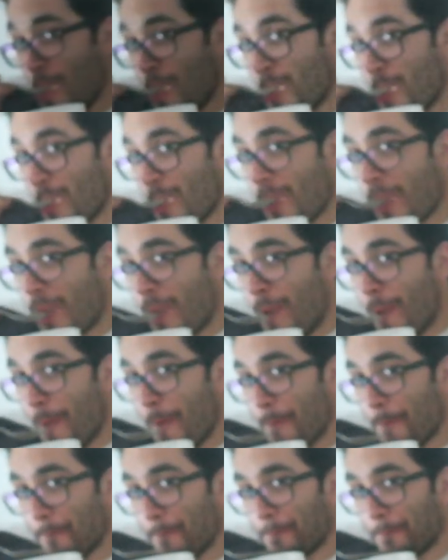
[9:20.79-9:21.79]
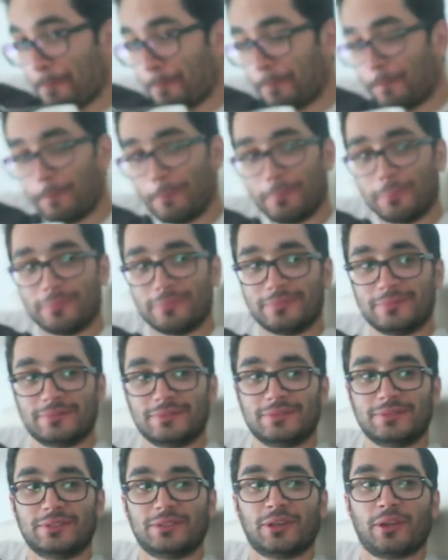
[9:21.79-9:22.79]
Someone said that they love me even more because
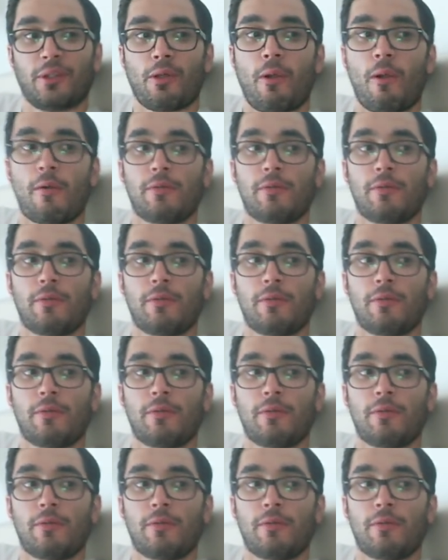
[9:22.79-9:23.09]
I like butter